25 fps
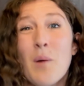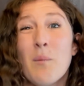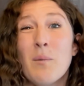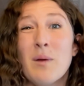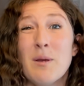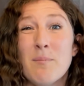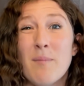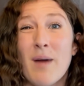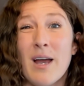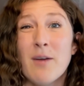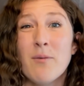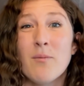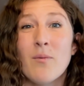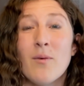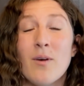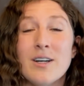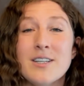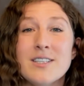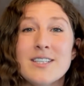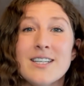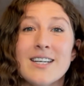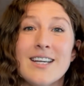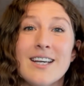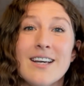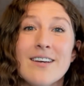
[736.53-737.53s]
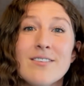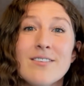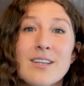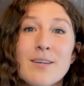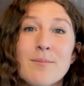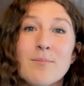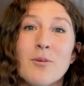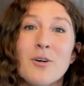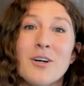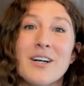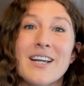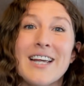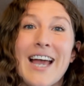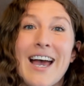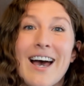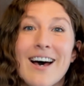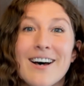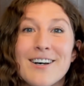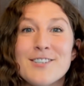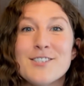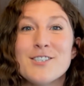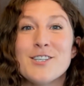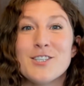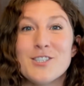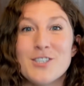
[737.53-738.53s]
We might want to give them more
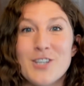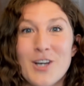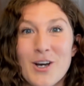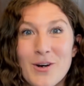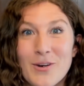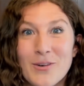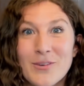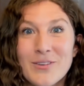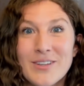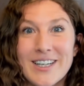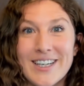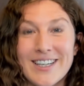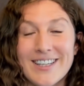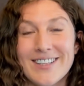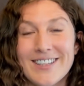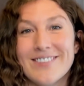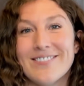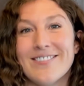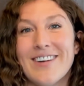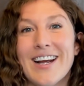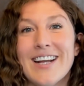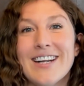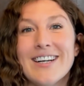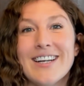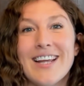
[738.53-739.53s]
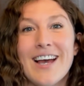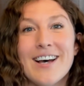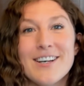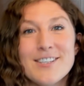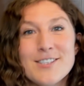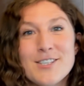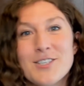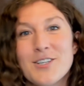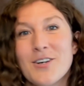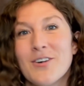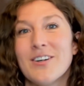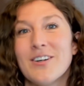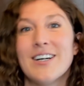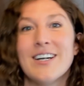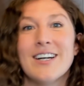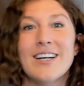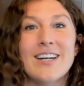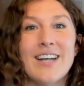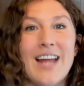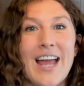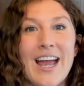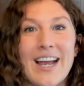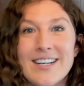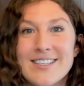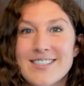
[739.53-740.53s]
calcitonin, right? Calcitonin
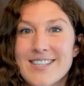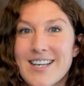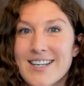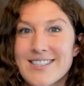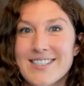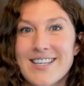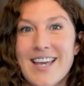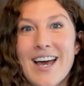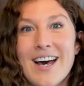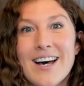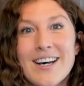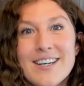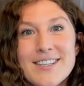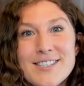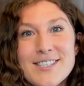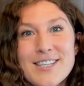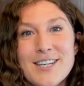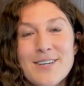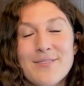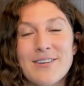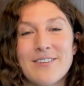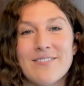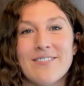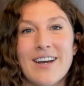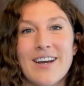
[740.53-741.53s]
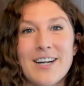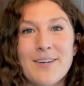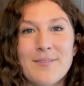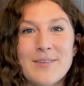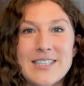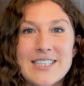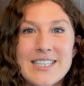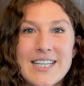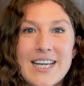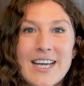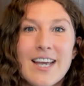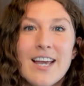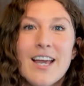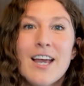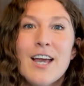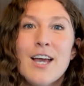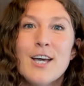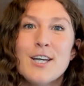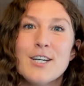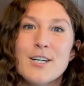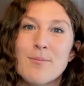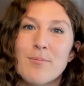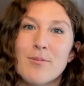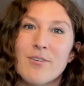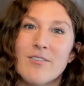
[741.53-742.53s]
and excess calcium and vitamin D
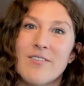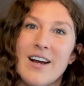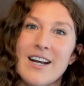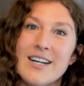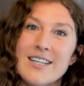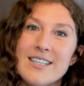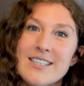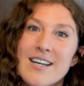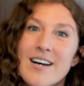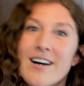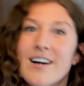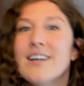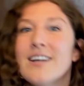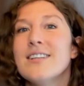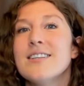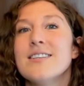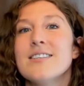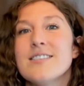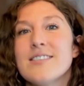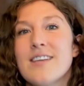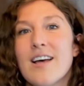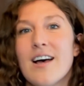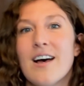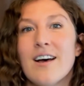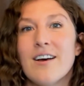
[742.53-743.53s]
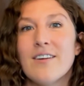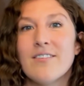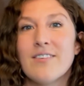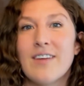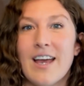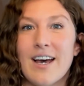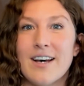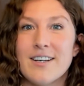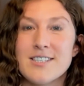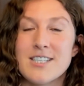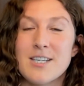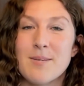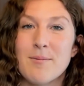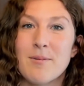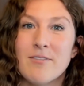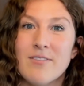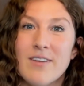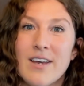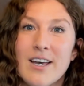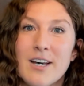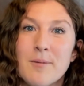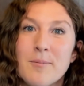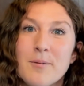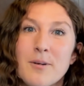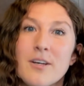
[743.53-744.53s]
to provide tons of calcium
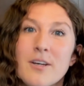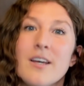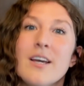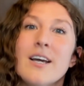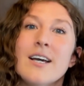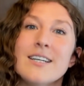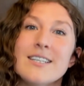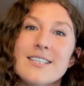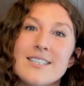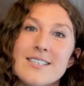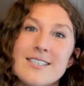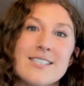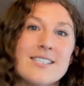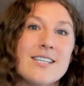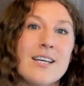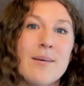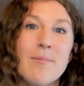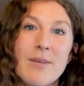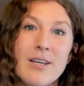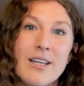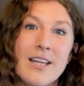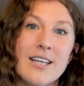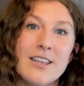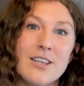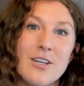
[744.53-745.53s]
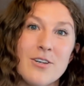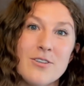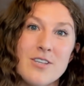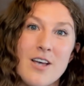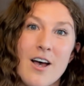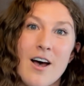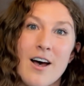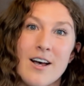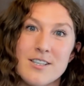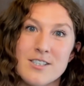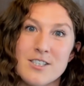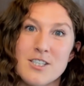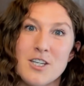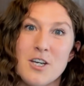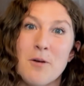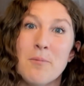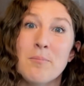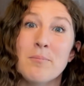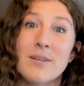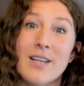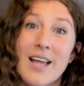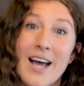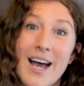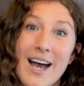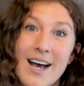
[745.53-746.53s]
available to stimulate those
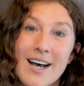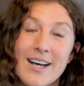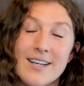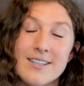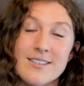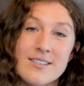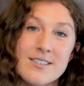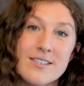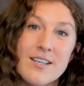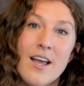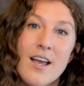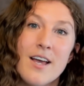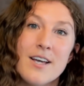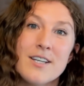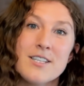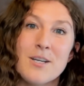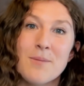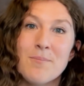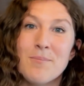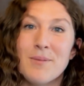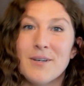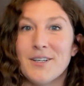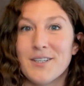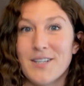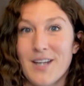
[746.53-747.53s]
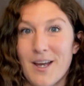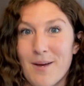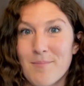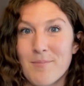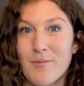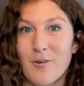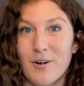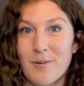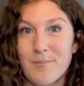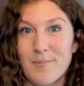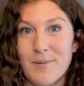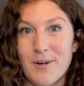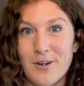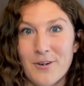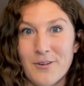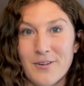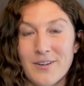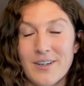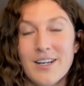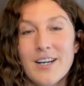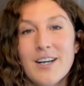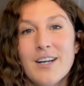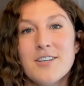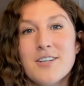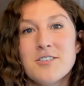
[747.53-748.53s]
osteoblasts to build up more
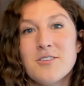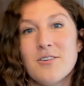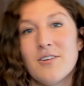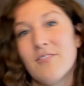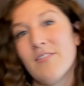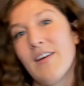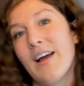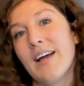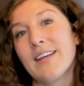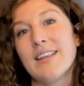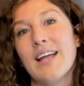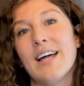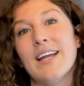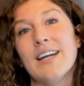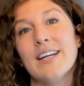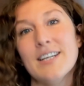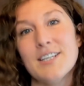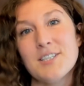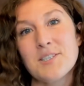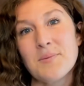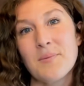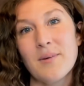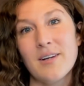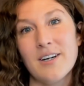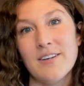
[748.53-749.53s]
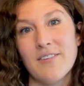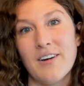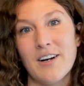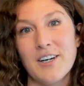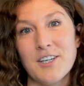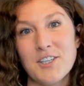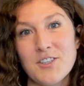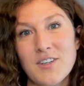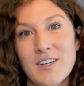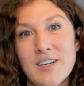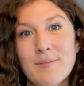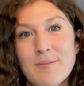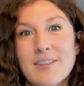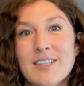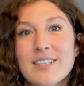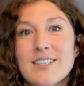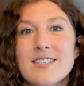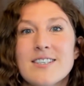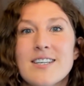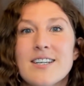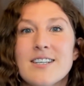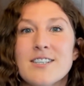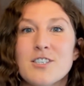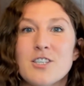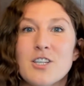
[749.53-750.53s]
bone. So in fact, that is one of our
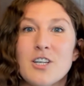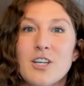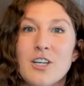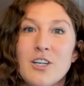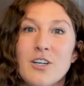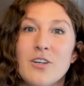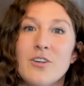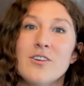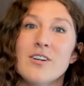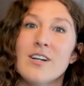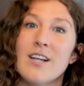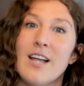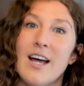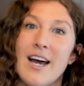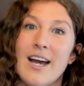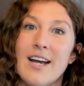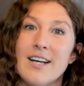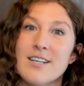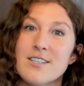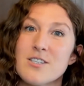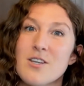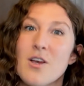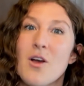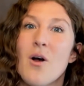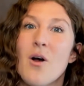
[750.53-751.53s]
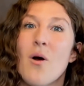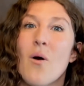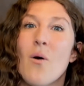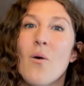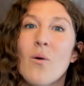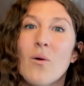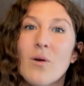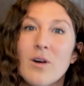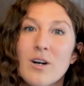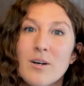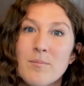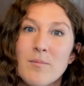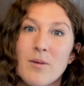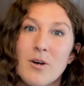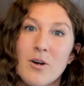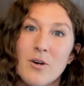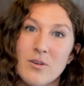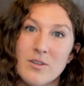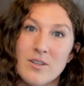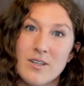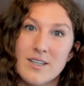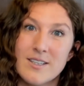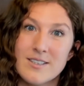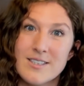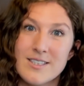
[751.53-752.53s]
treatments is to utilize
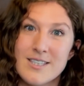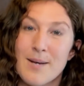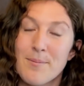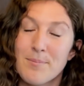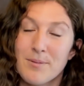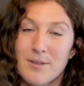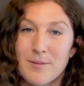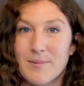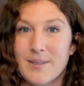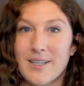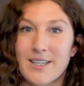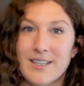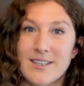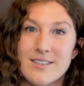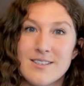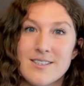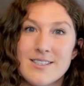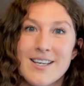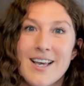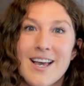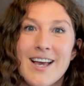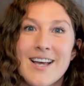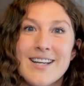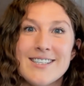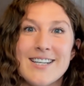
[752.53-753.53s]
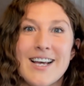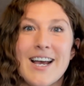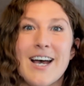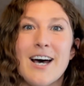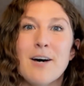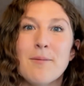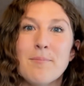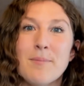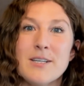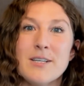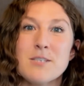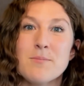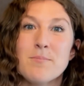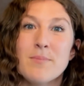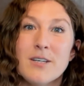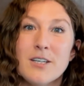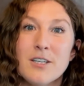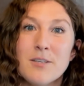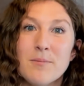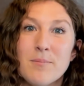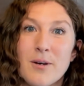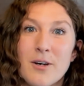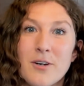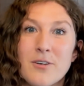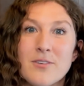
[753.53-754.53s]
hormone supplements to help us
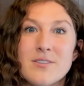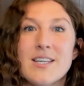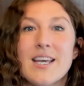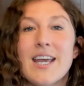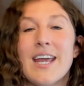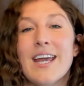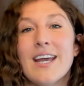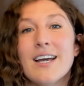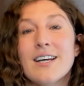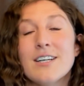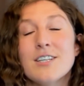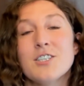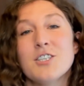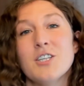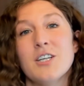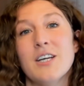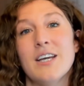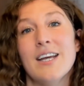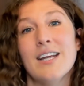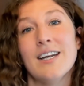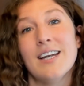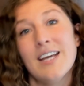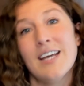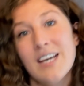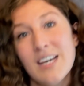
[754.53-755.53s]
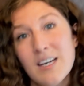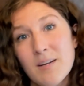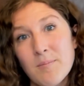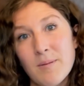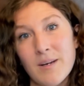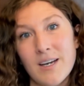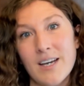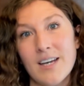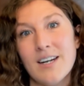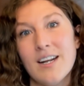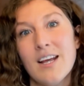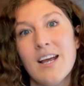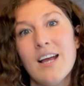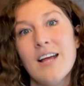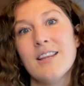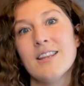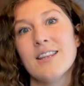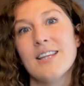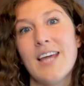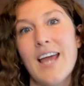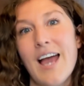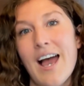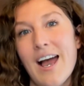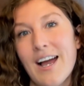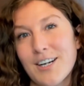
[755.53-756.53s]
build bones and to inhibit
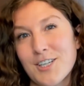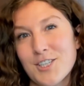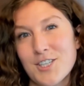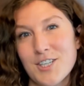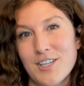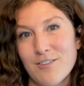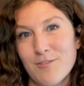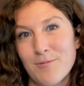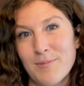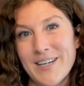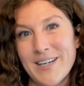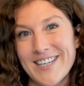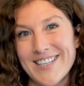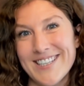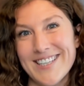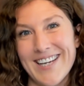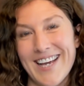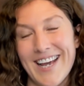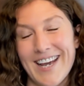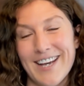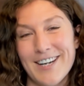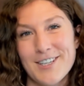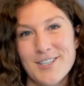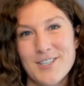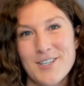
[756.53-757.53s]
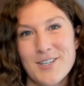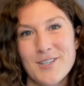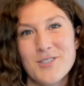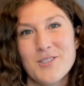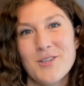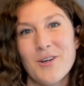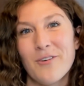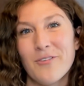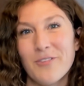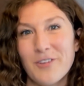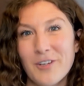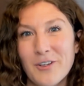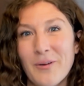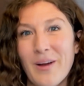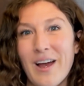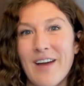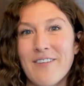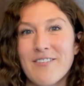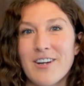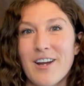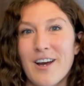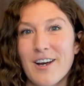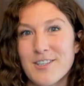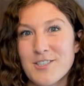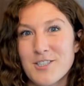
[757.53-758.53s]
the action of PTH. So if you
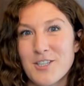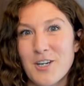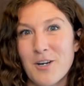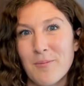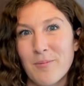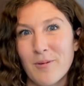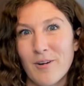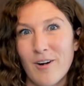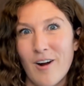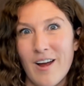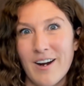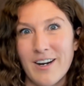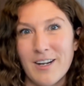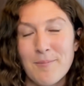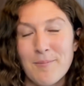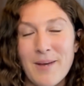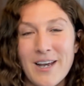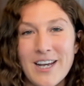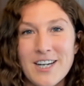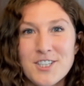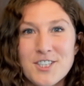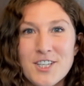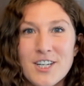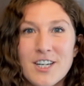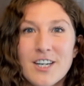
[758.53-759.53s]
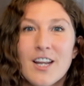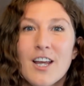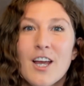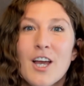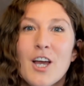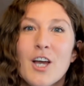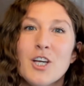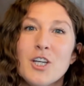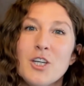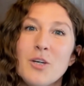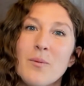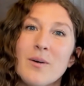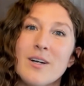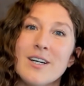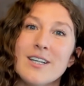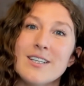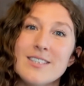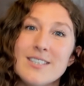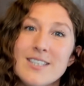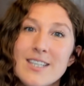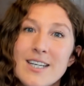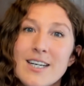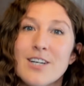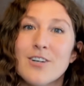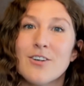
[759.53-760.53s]
have an osteoporotic patient, you want to
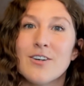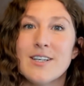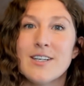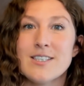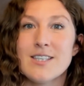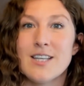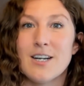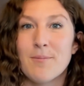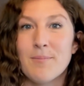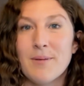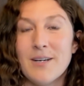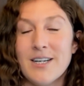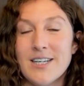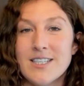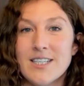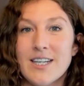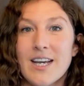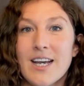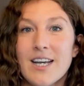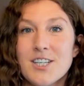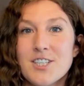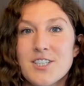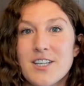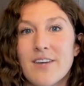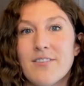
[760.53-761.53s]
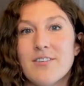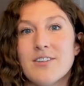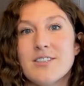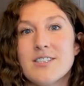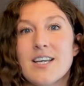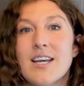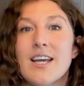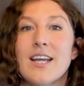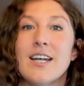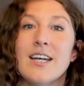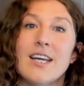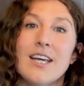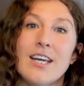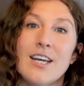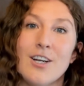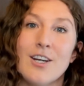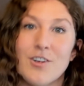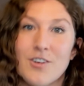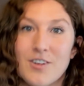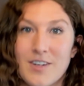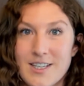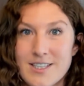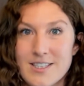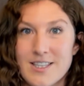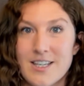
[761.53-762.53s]
decrease their PTH levels and
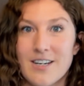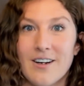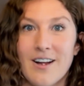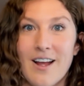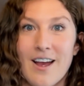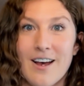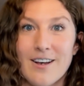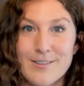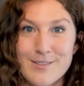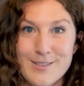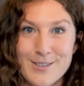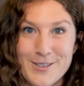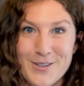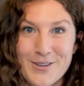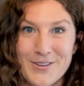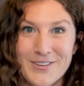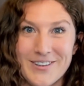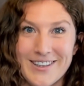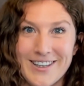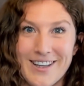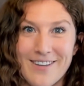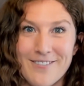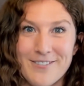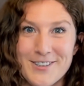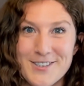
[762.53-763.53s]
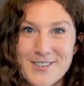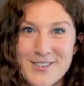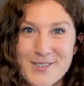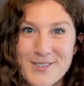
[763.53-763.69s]
increase their calcitonin levels.